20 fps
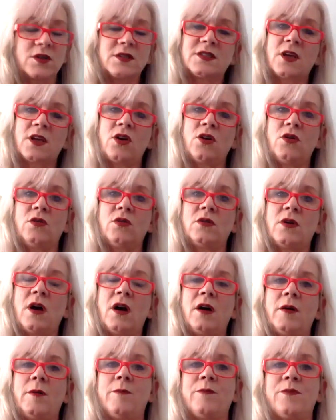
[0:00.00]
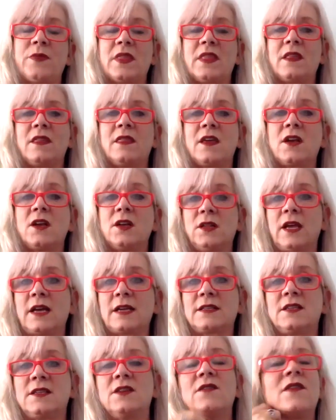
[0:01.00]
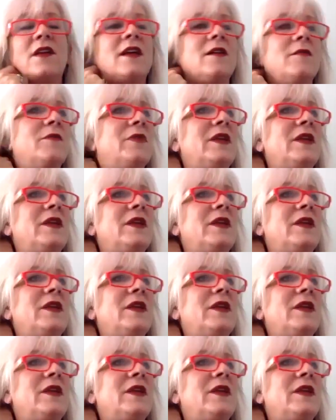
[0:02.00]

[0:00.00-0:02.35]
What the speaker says: So the collective and